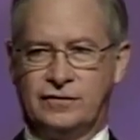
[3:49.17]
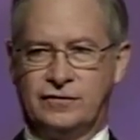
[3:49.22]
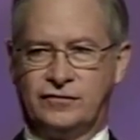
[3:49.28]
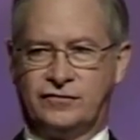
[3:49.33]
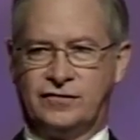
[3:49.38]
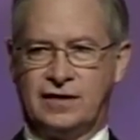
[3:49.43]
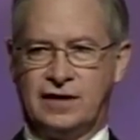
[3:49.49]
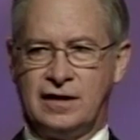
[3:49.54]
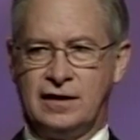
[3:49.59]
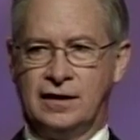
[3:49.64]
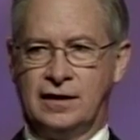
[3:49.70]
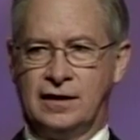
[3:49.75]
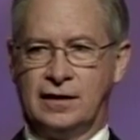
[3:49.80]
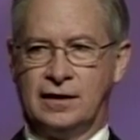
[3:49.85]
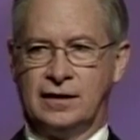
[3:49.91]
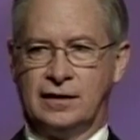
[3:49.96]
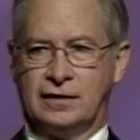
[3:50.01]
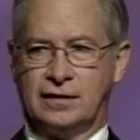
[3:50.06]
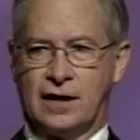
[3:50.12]
You see,
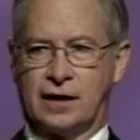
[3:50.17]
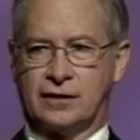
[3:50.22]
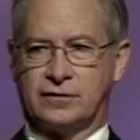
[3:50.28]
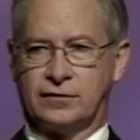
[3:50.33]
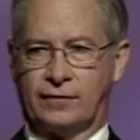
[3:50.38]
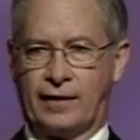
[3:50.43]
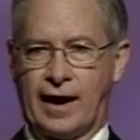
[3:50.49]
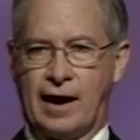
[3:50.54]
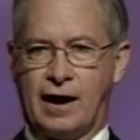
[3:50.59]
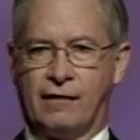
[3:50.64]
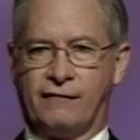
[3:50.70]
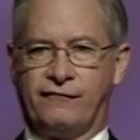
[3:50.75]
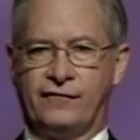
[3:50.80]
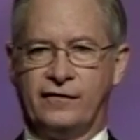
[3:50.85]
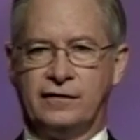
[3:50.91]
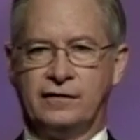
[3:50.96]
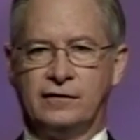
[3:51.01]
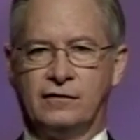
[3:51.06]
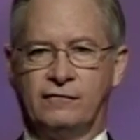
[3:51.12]
Dr.
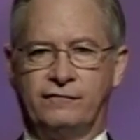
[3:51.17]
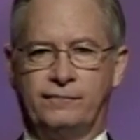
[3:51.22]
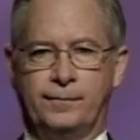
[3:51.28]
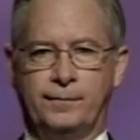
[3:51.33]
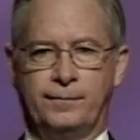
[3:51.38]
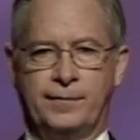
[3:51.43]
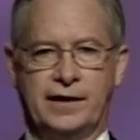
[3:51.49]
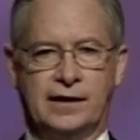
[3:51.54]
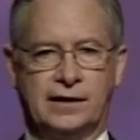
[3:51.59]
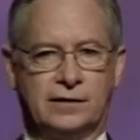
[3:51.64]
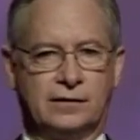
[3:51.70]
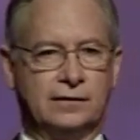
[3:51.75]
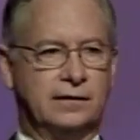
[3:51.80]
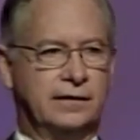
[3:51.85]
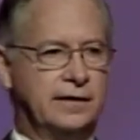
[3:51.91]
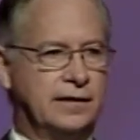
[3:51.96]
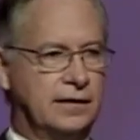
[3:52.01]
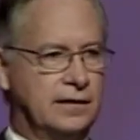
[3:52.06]
Alfred Nobel